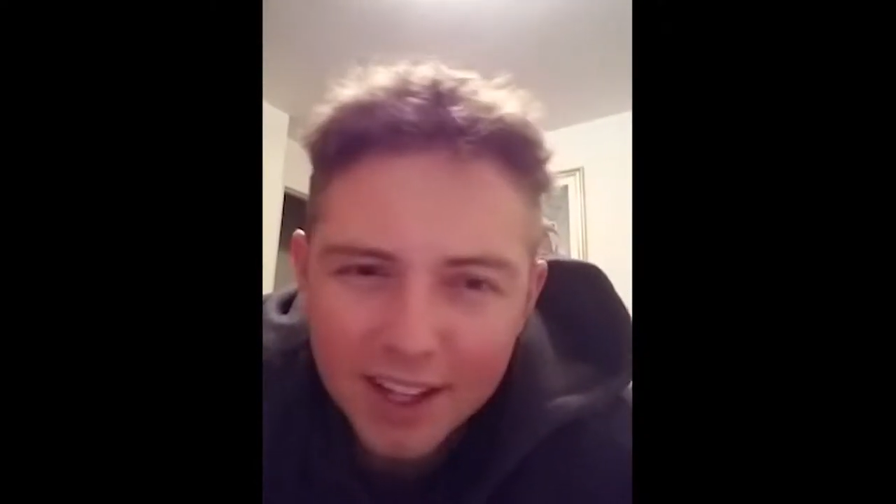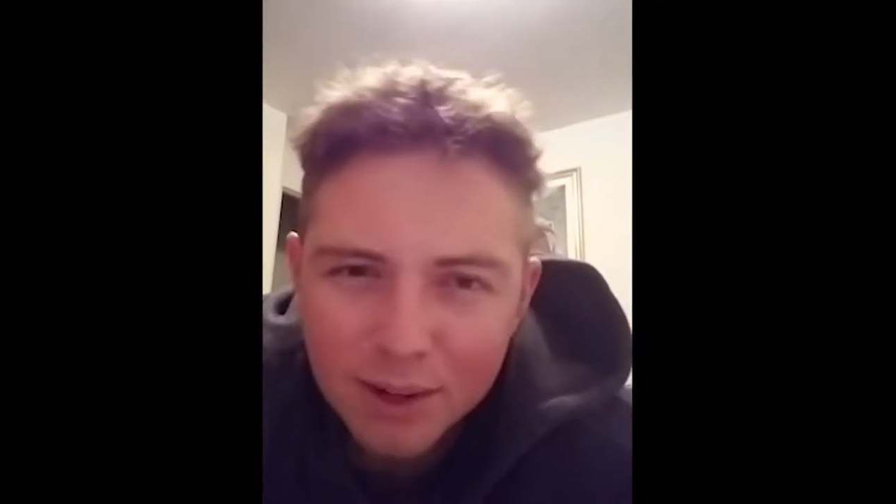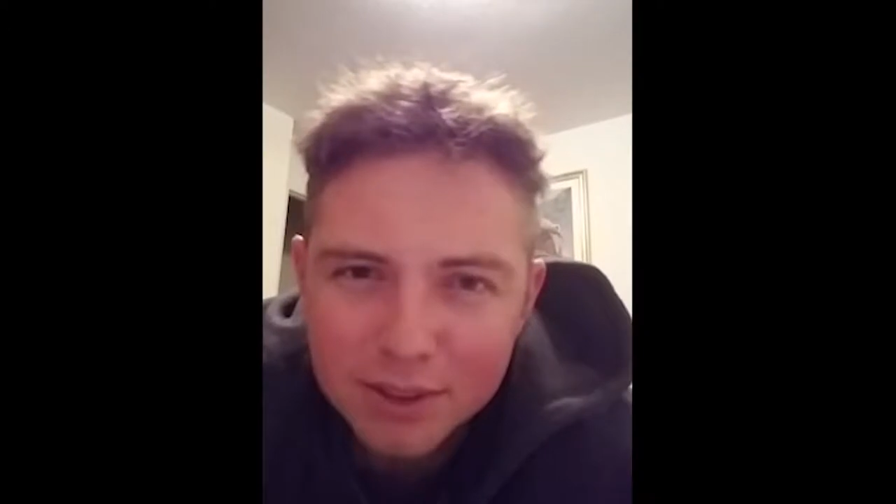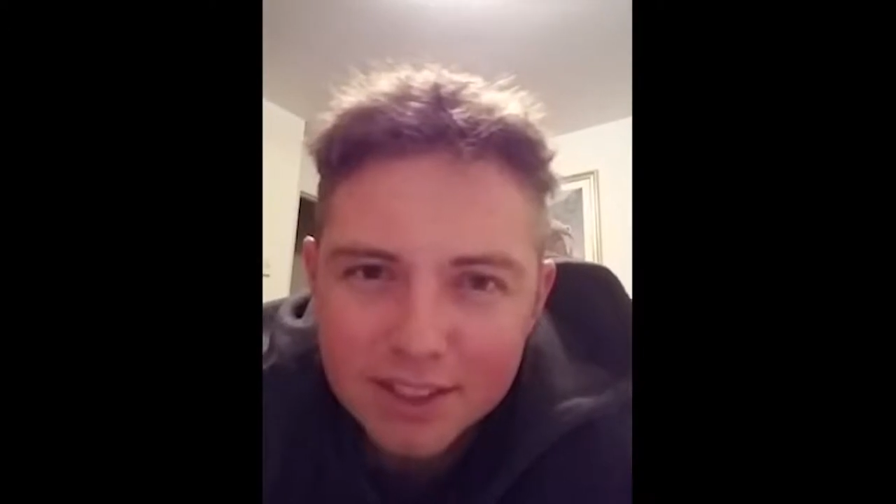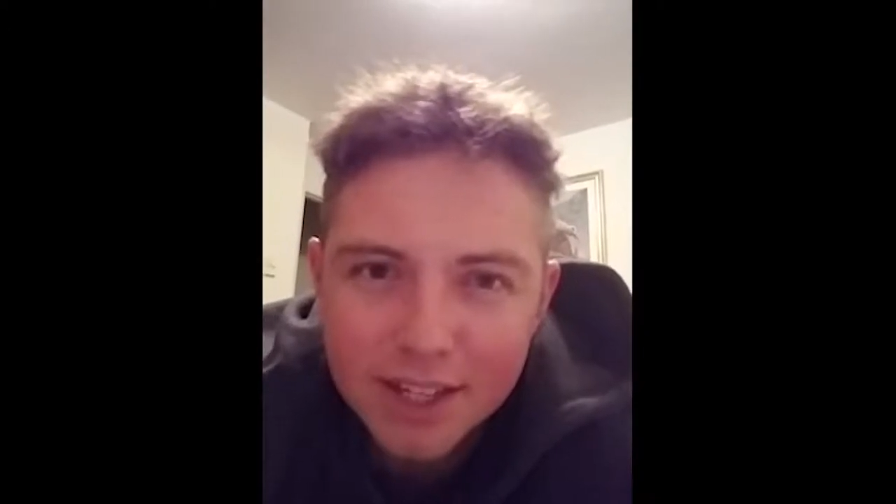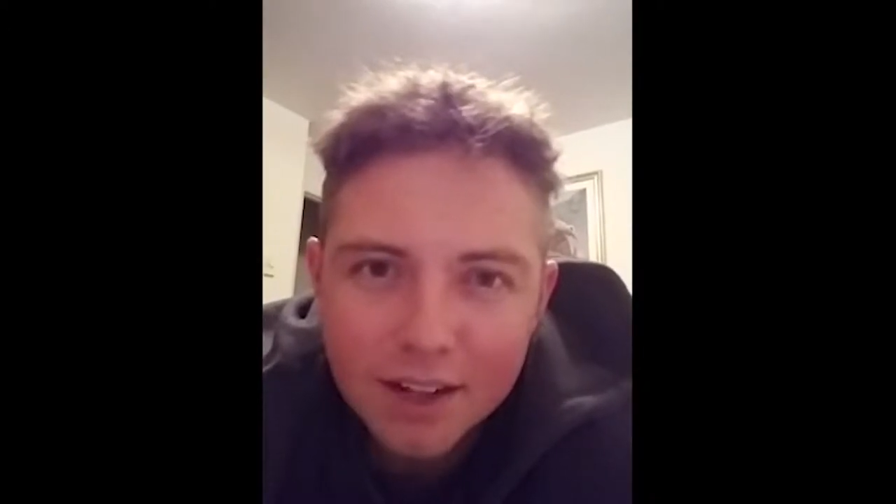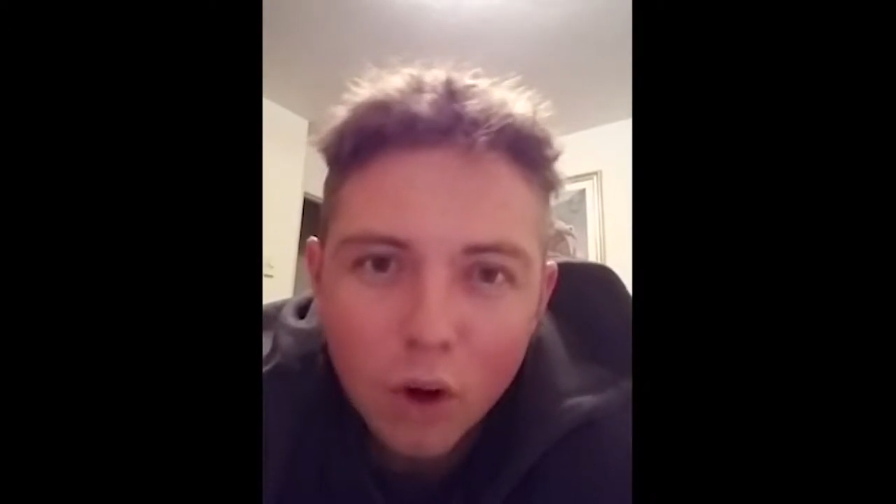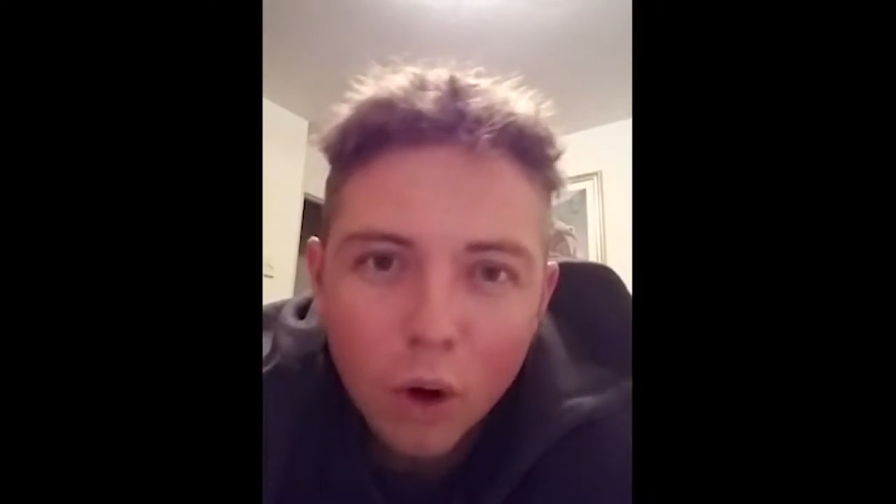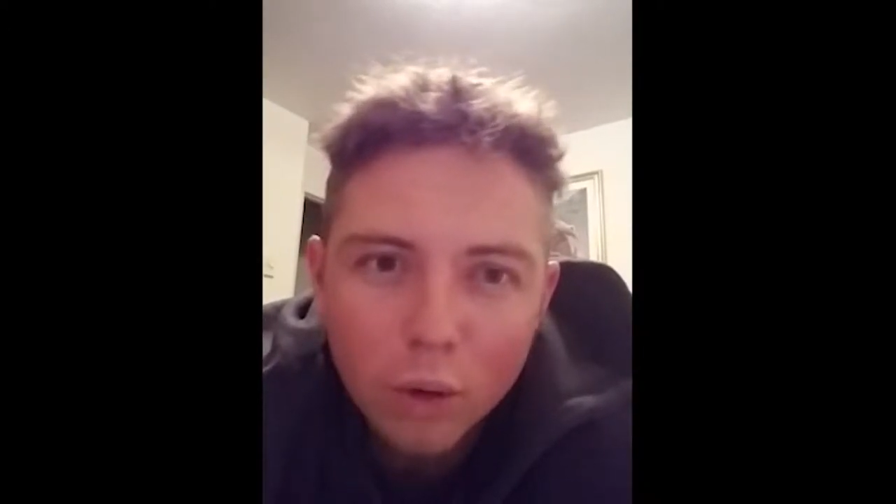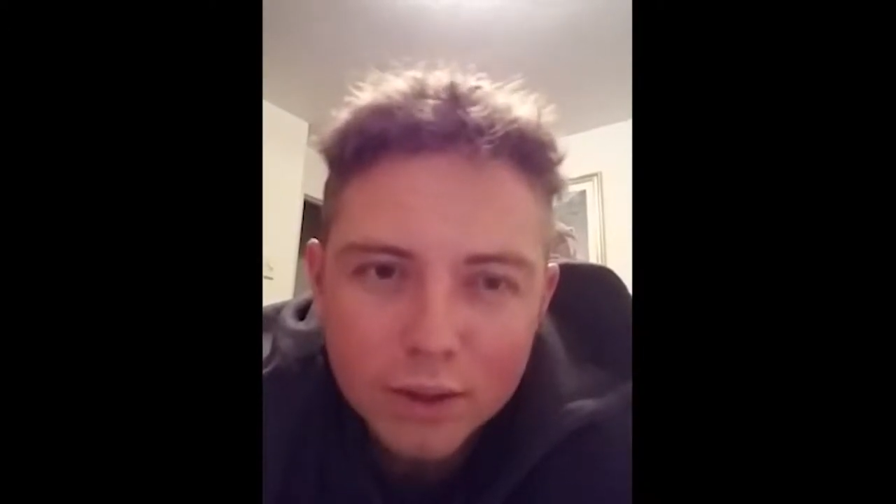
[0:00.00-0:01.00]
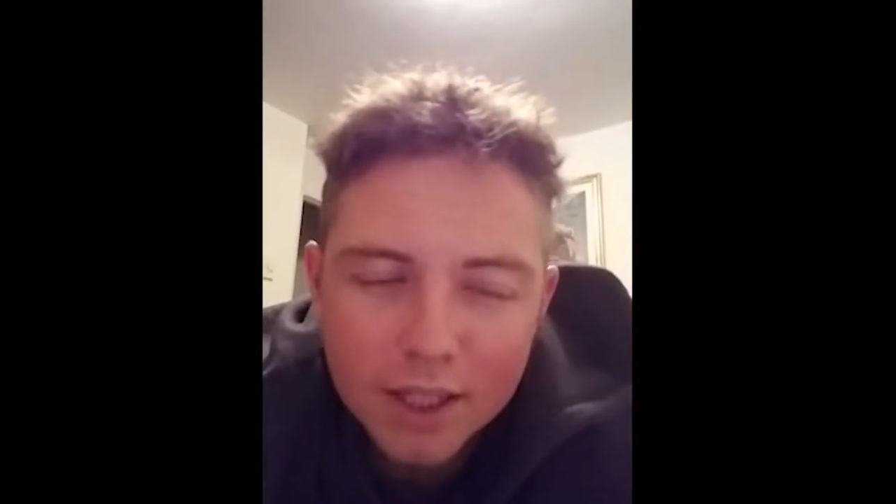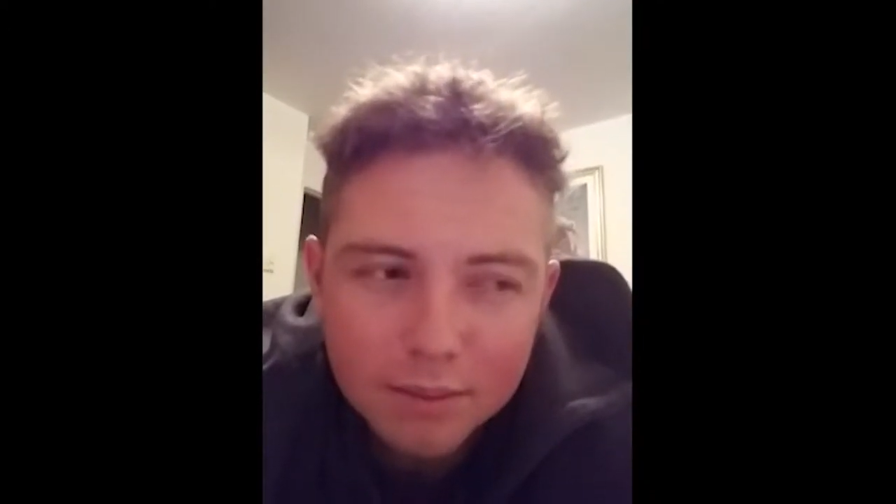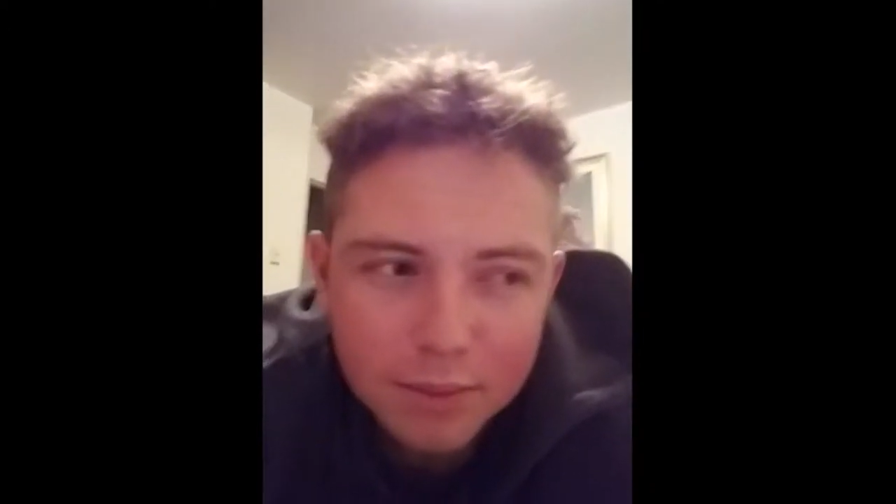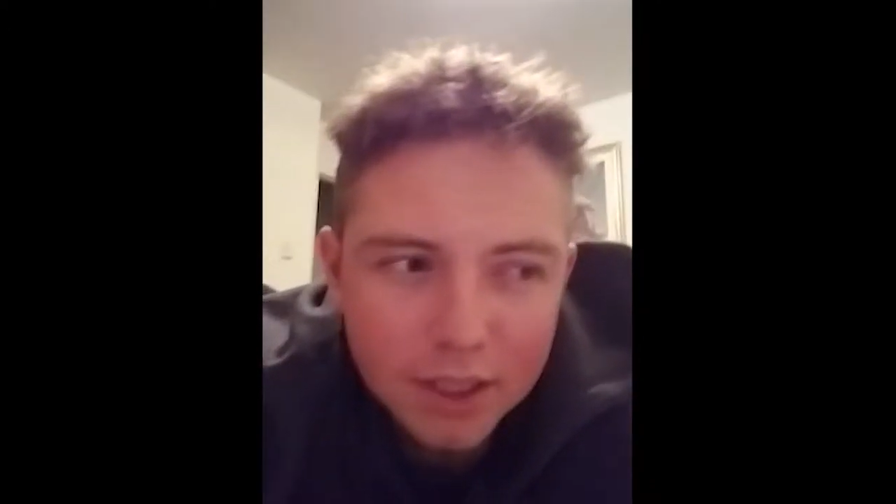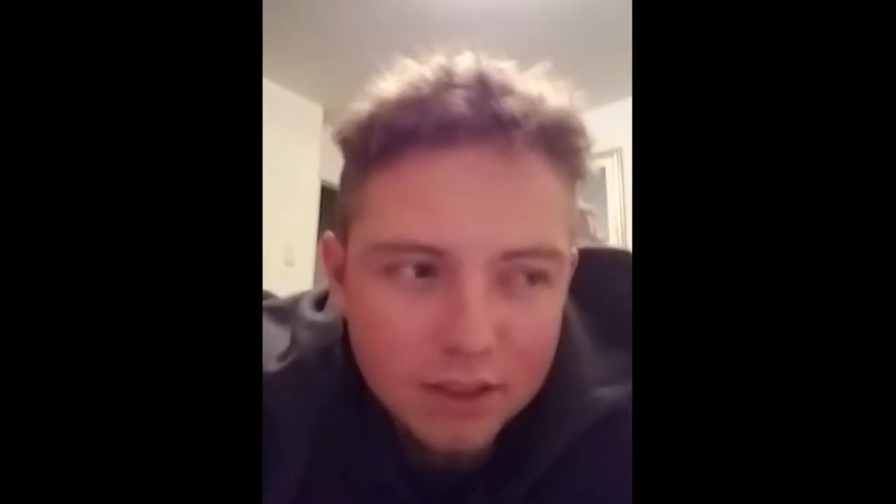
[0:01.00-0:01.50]
I wasn't standing the whole
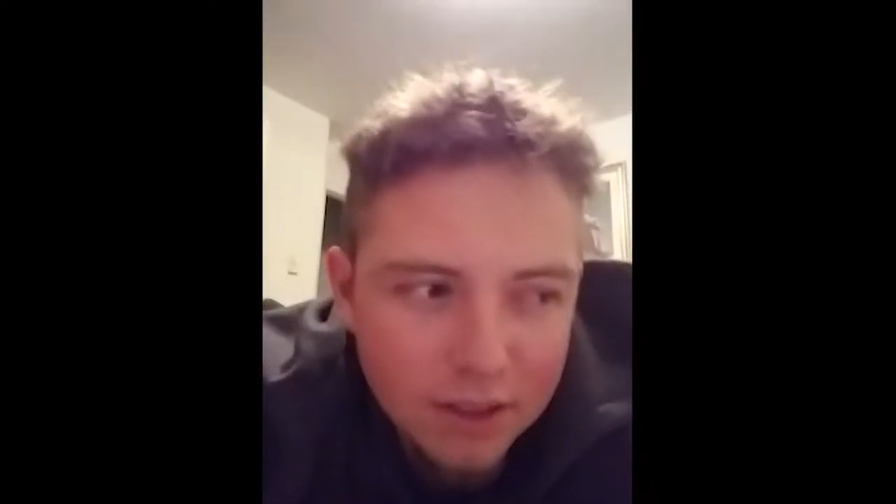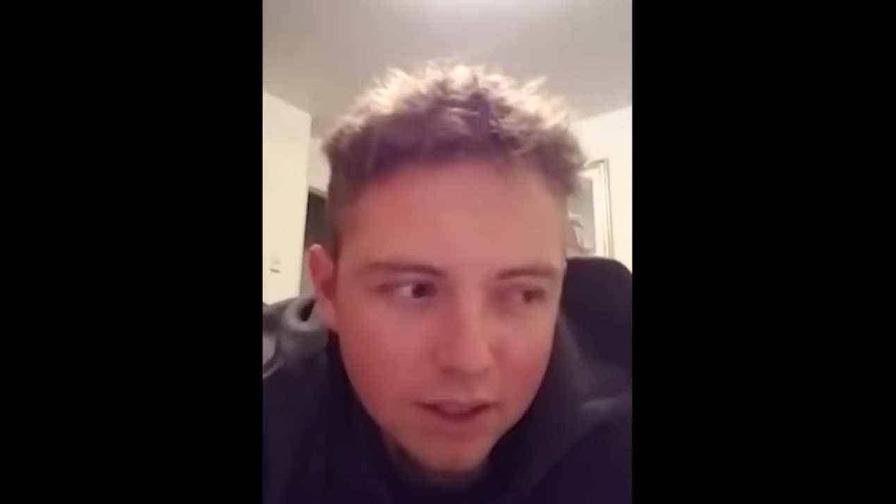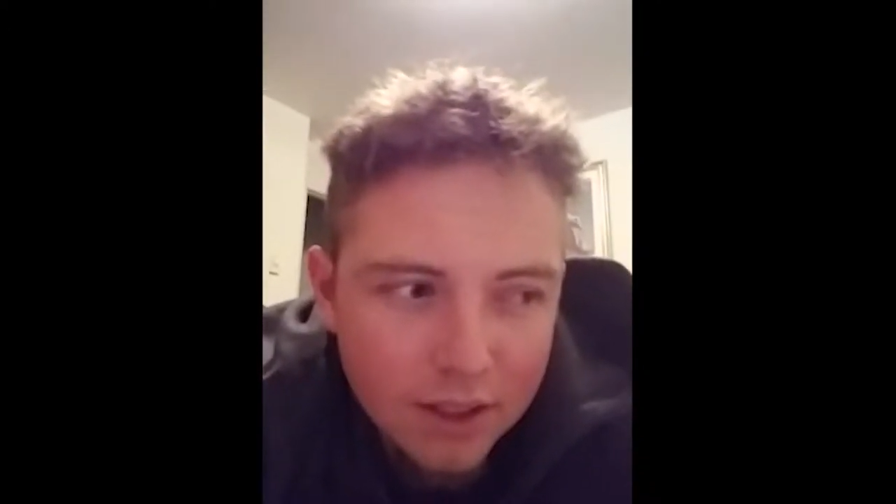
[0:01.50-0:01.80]
time, but